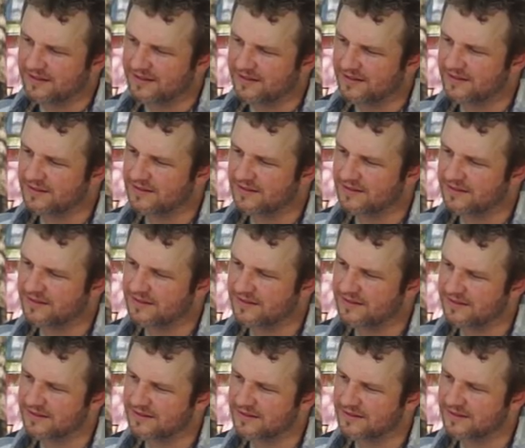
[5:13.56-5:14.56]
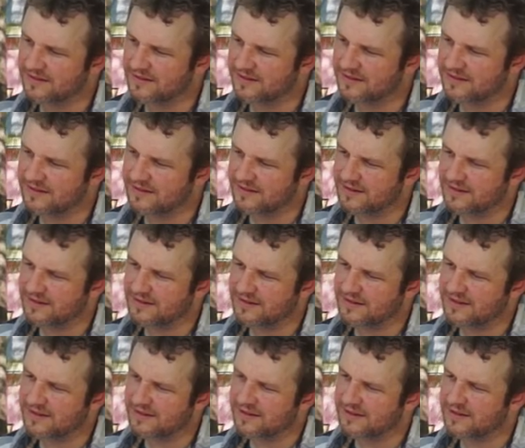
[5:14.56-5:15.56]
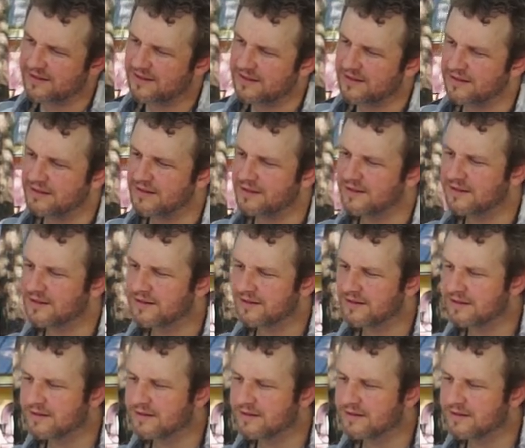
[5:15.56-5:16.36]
No words are spoken by the person on screen.